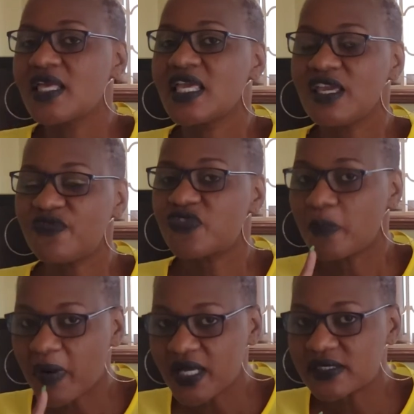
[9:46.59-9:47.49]
if the
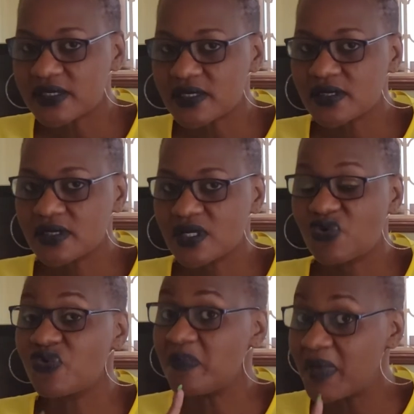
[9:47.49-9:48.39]
past
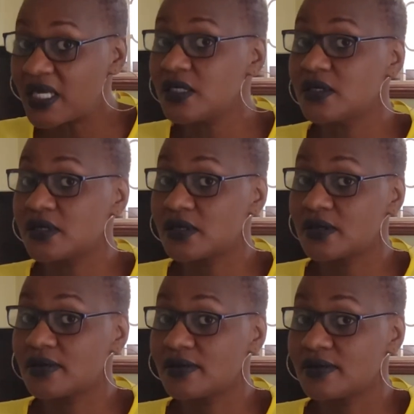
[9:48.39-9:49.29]
remains
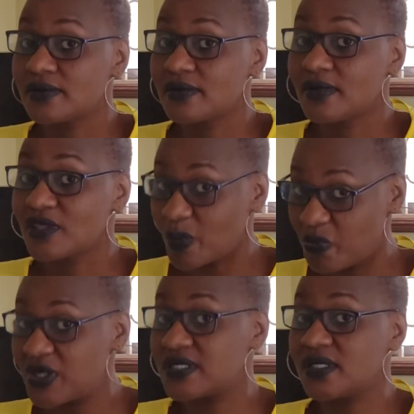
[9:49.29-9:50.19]
the
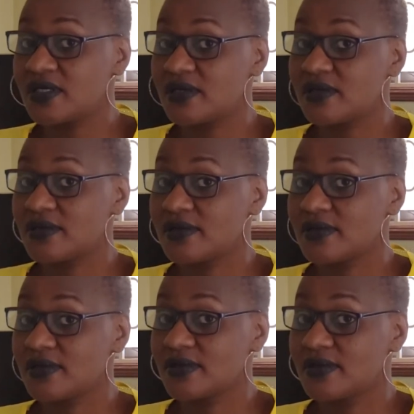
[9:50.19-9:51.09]
present
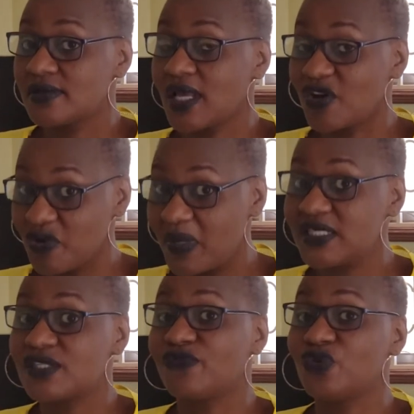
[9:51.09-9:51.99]
and
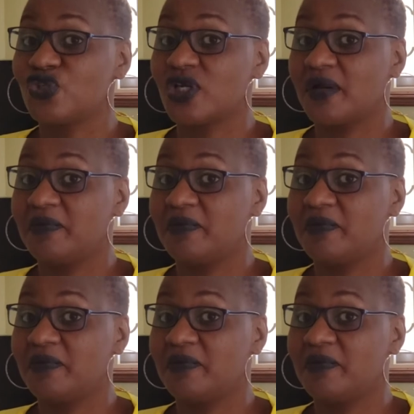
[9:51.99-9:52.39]
remains the future.